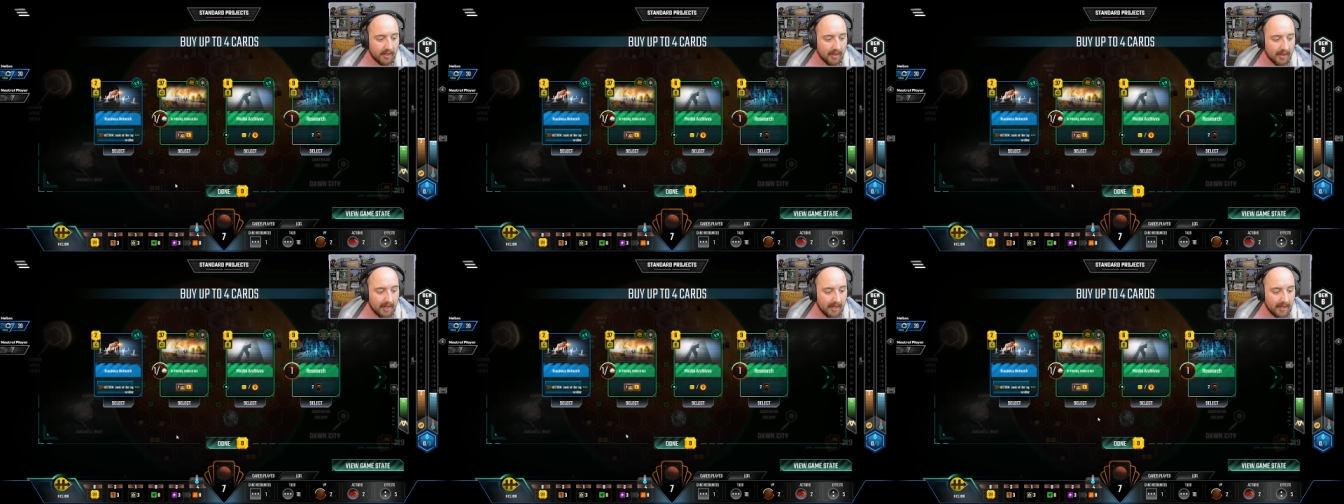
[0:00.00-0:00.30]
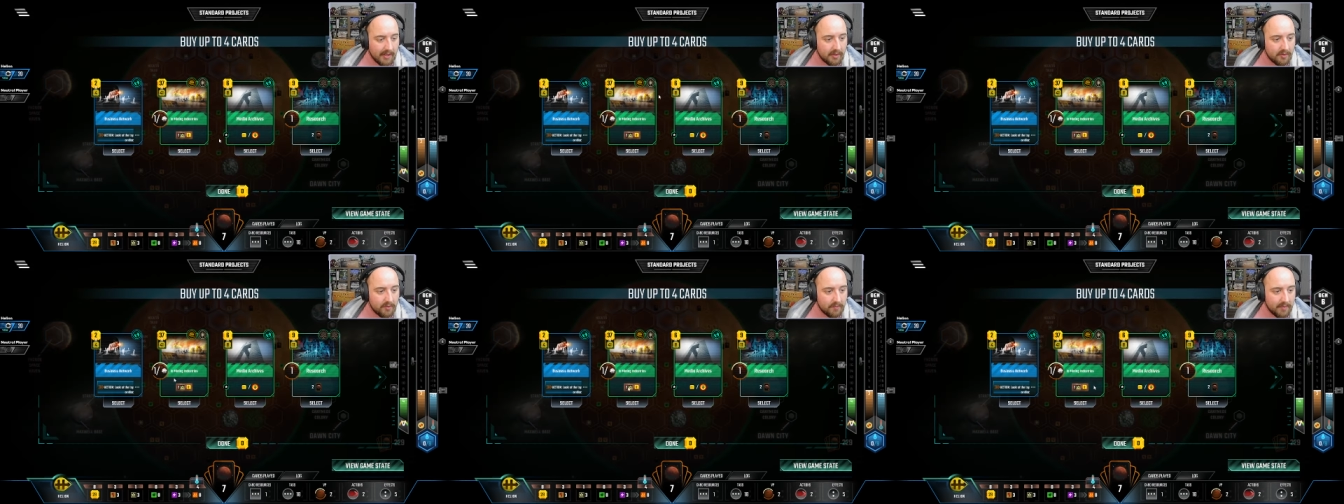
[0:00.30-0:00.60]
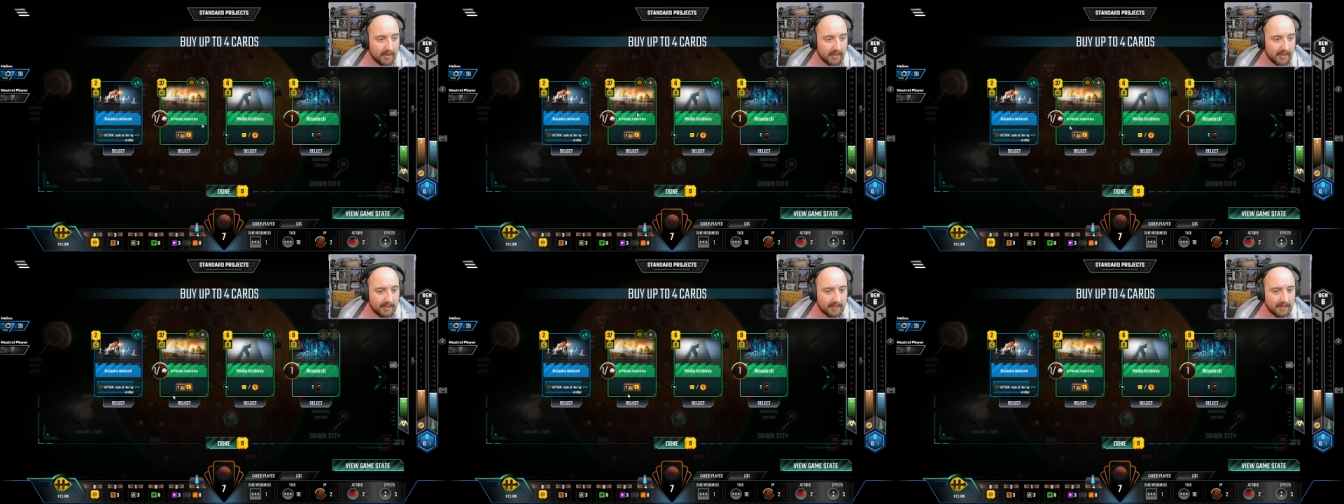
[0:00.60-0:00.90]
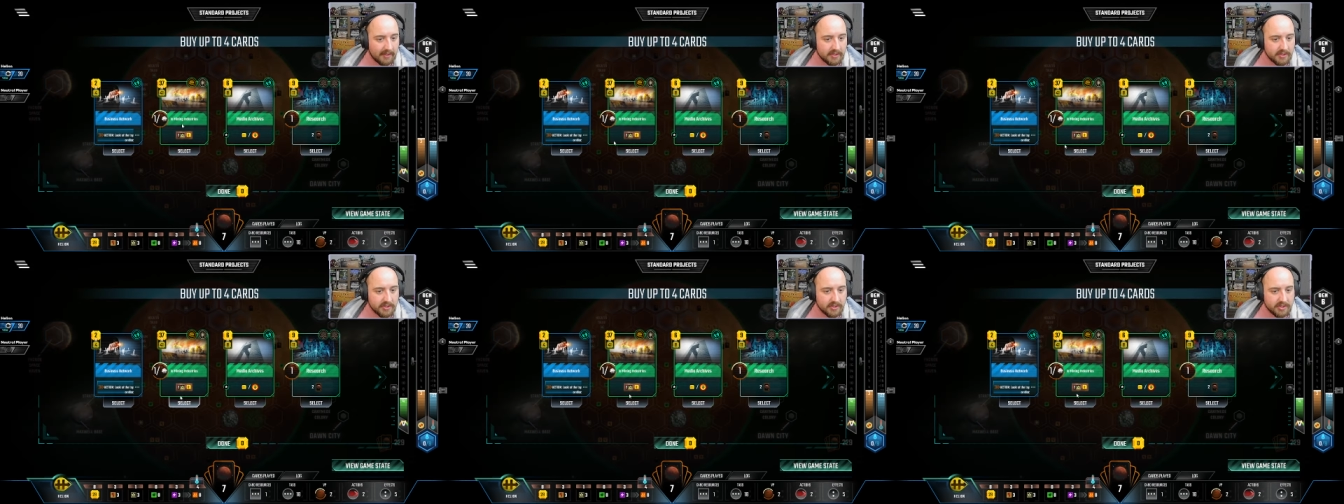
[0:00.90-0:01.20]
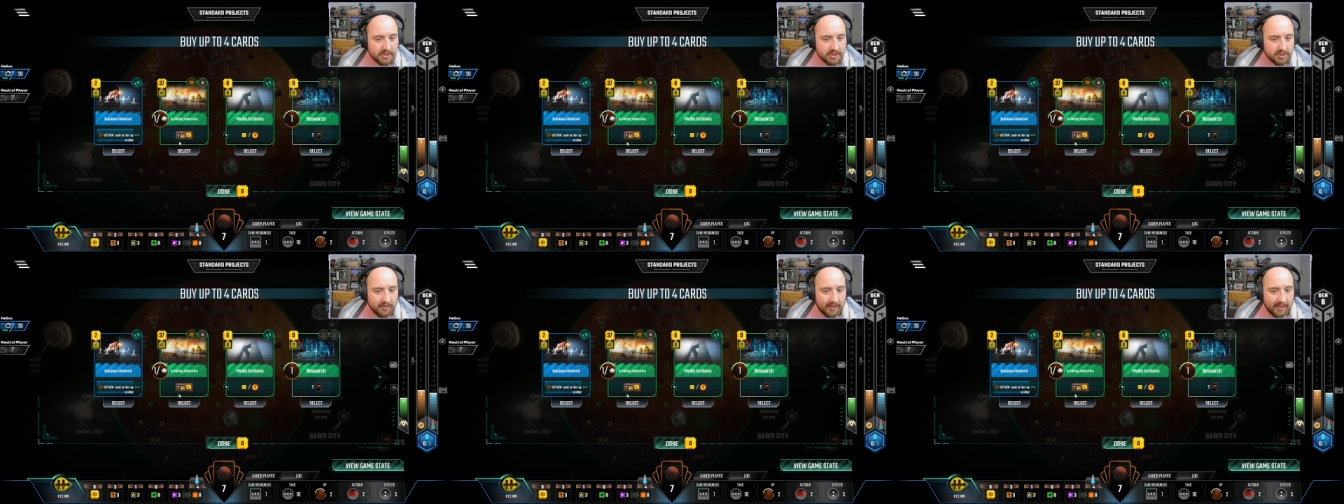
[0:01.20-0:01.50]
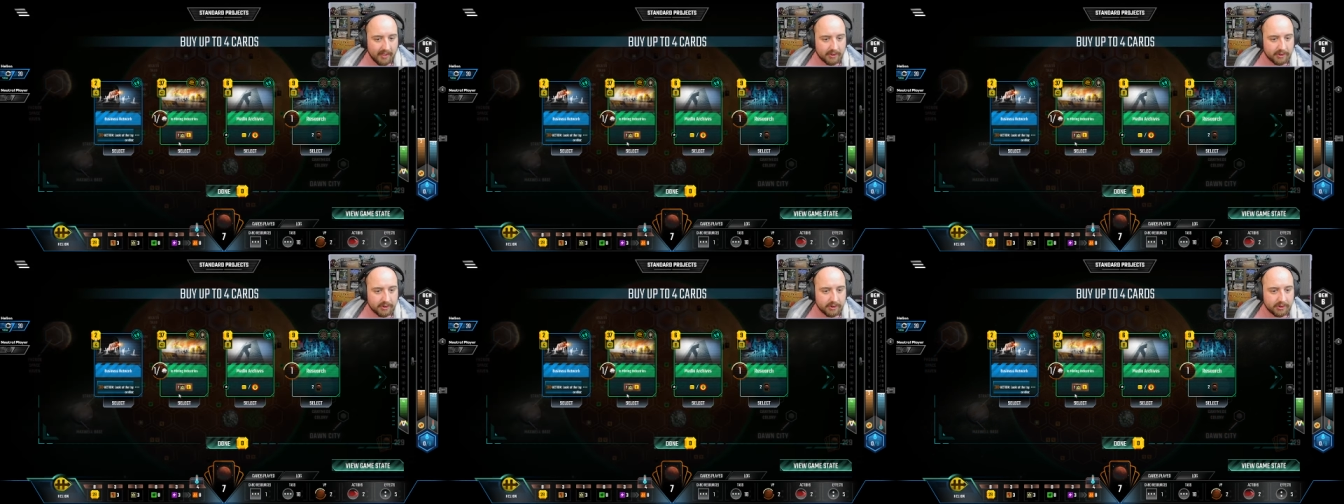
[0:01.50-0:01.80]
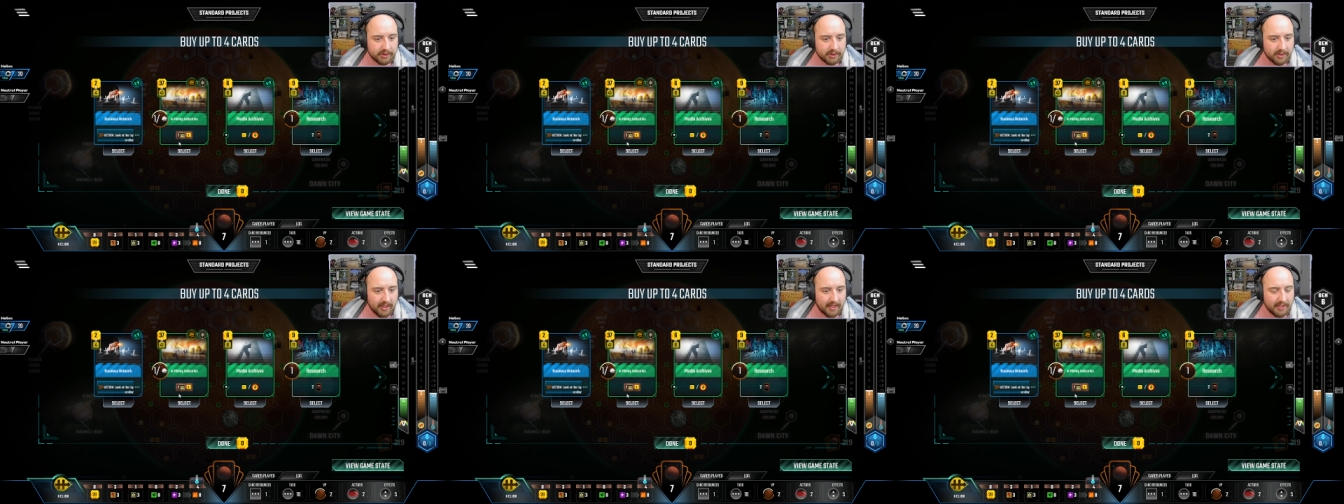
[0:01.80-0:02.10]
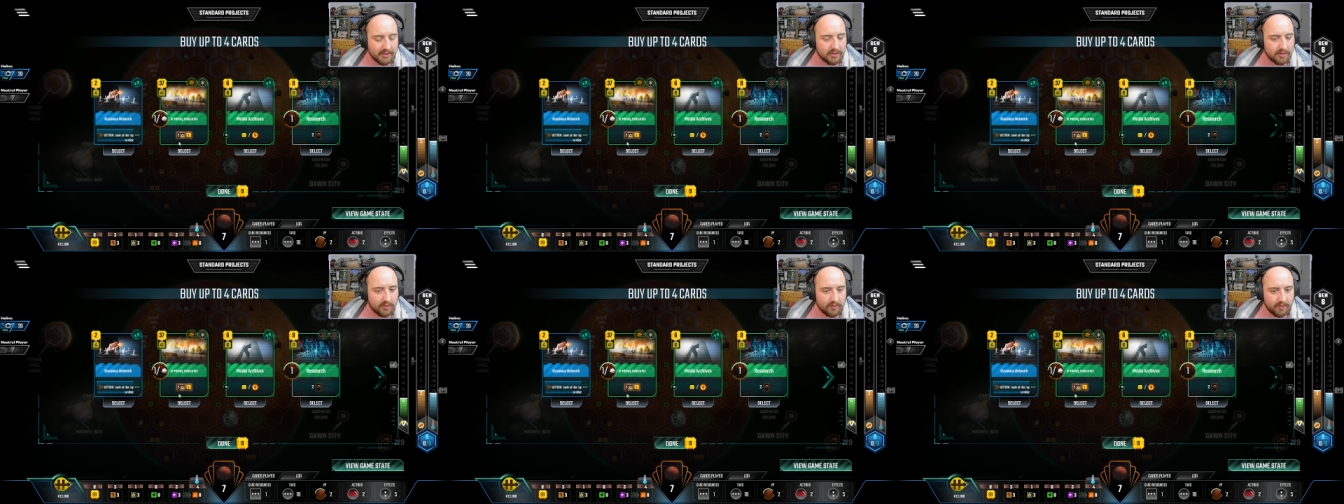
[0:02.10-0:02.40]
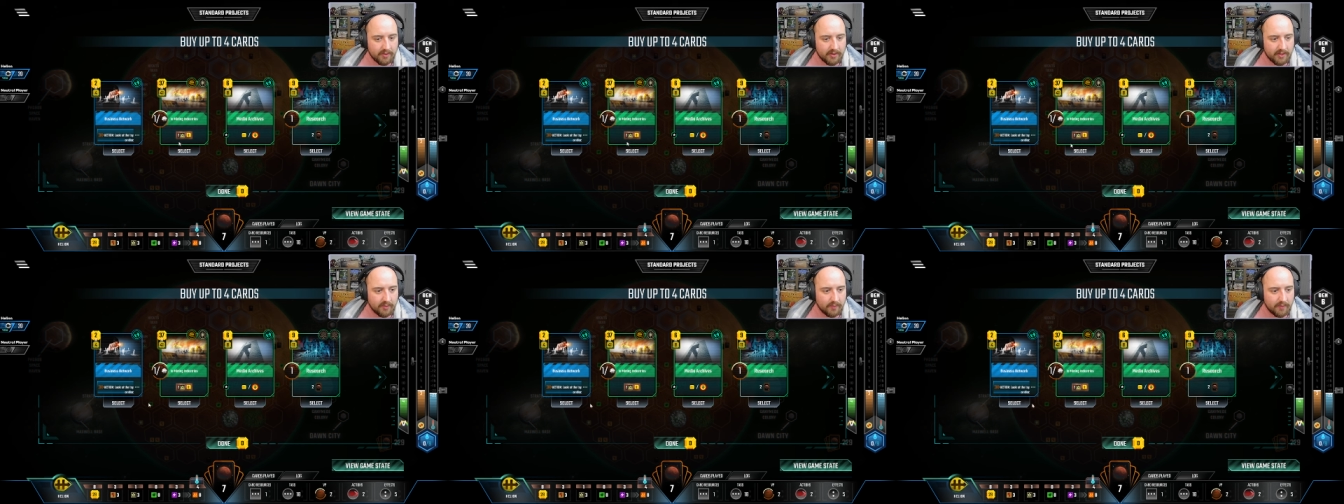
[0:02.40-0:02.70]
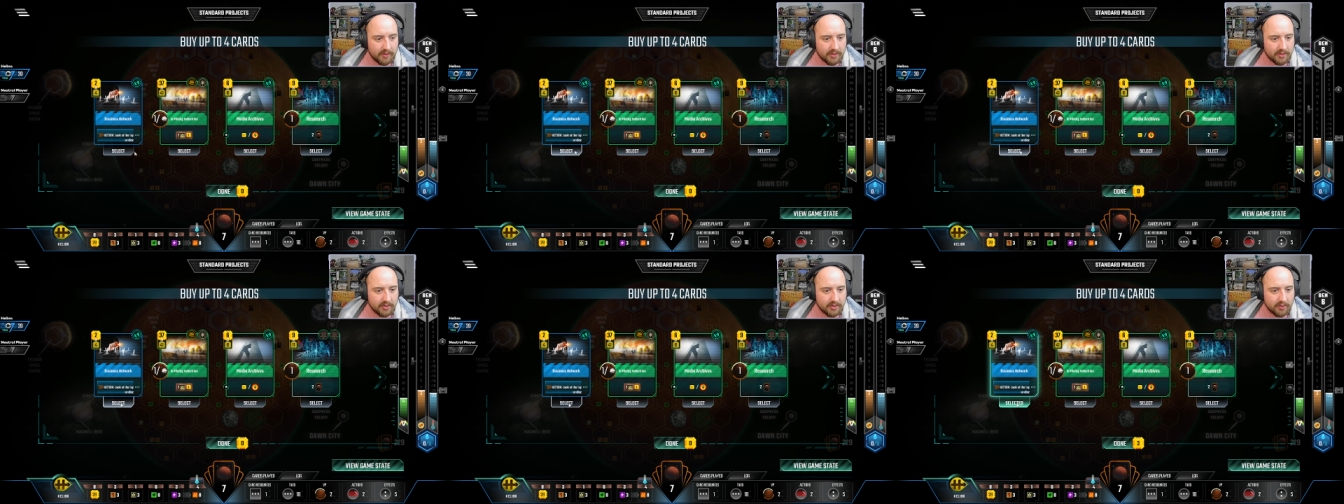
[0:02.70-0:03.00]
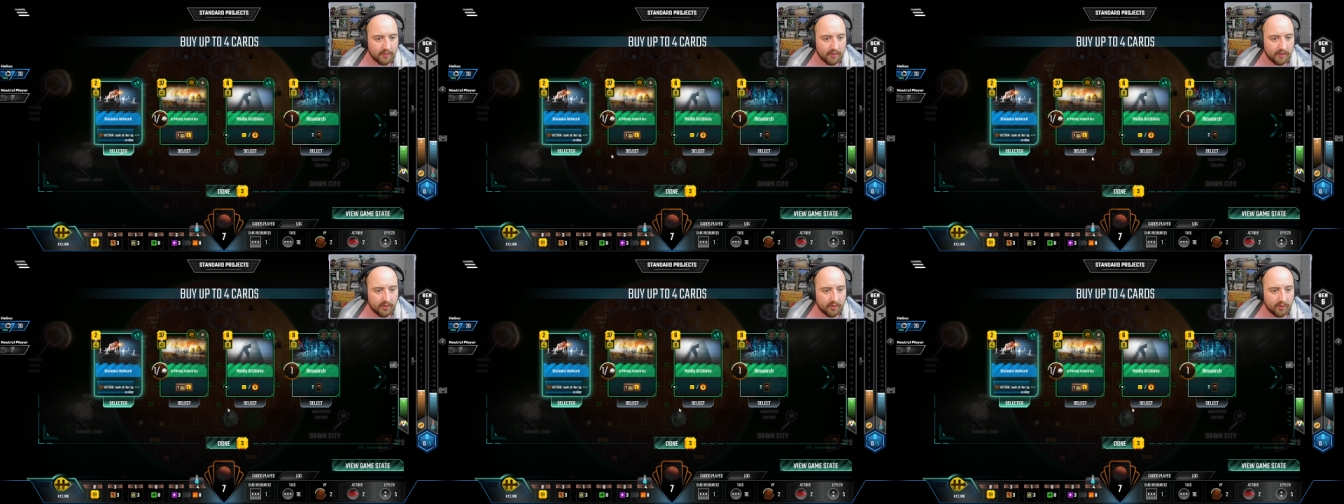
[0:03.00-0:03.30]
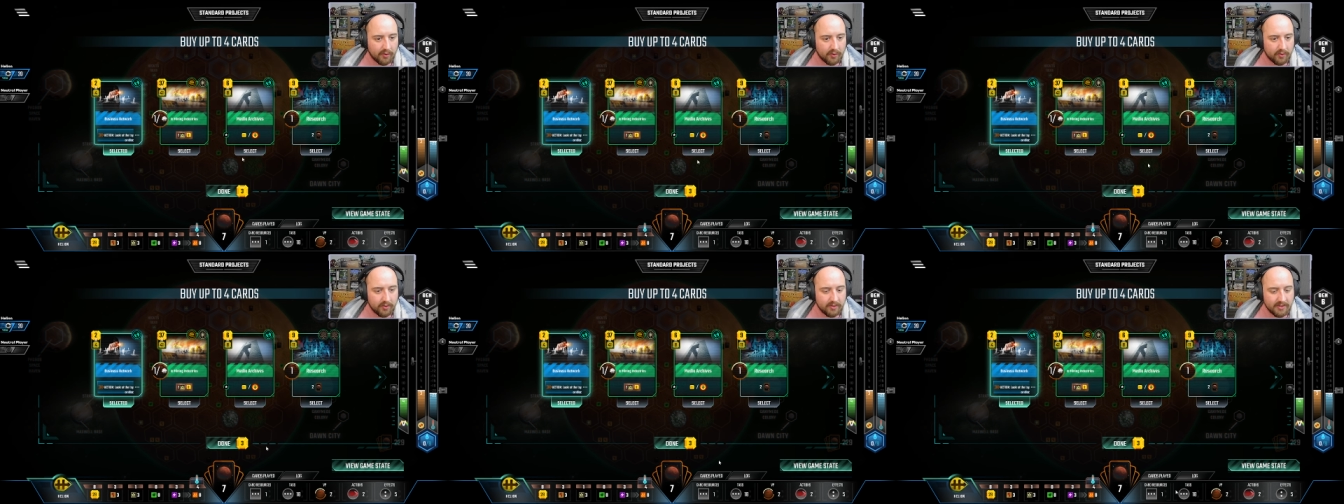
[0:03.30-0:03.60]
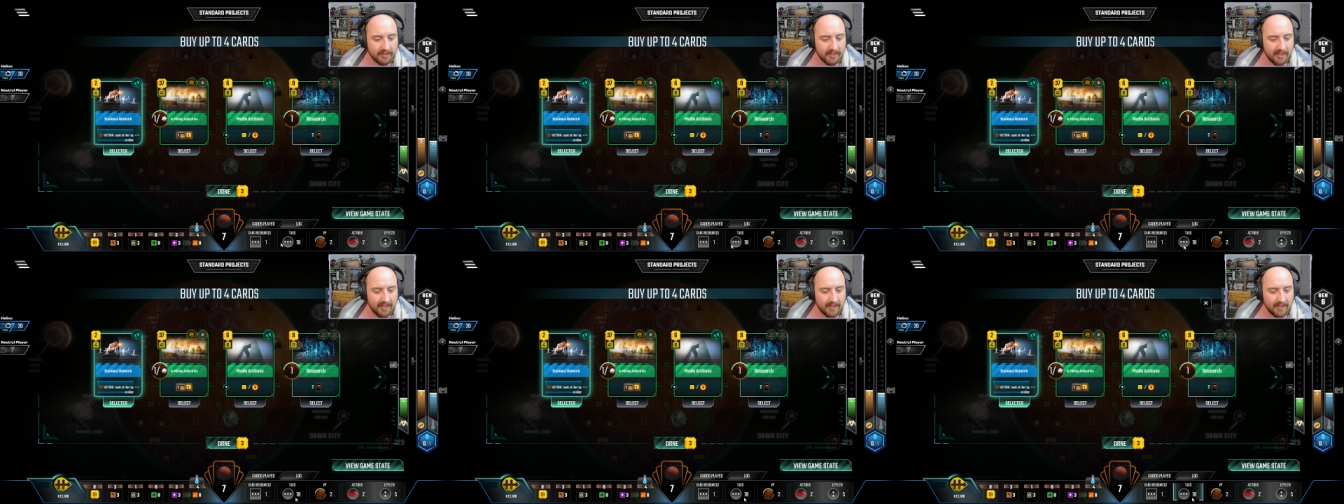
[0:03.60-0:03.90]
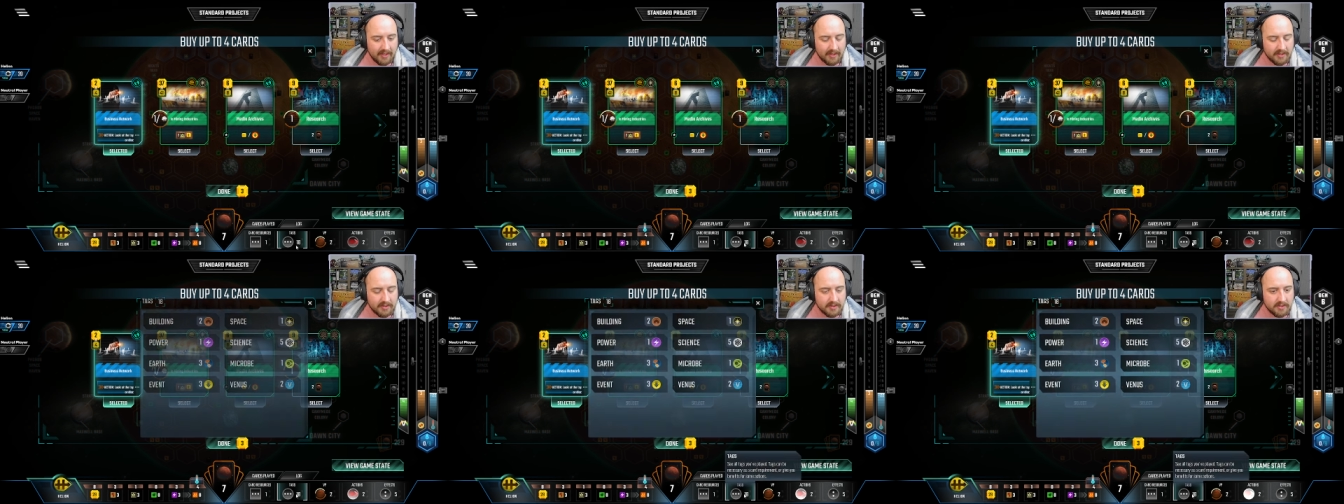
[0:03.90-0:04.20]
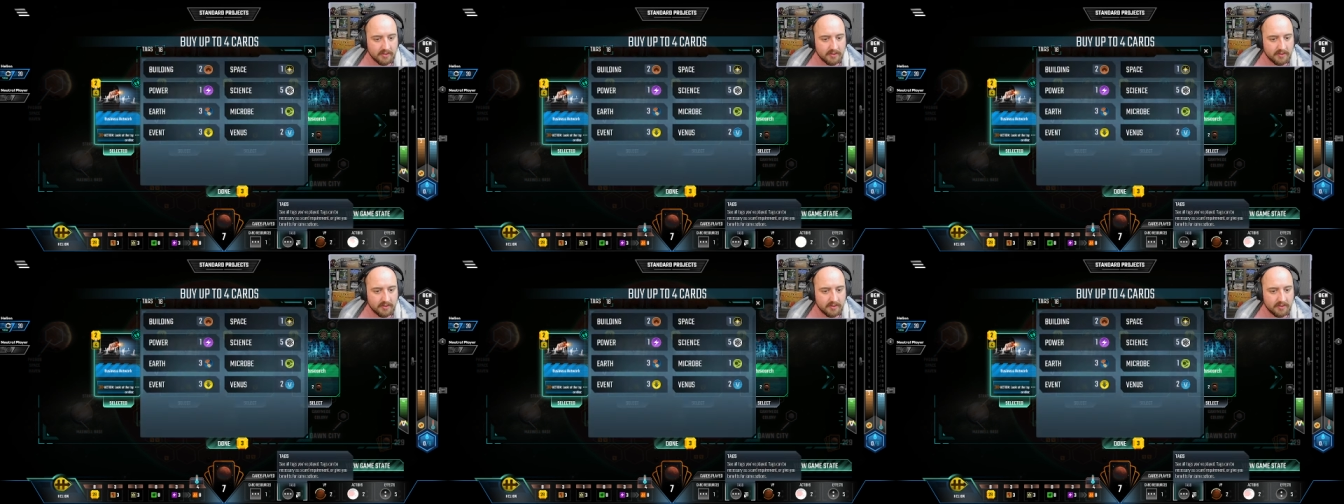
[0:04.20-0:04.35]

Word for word: IO mining is a stretch. I don't think we can do it. Earth tags?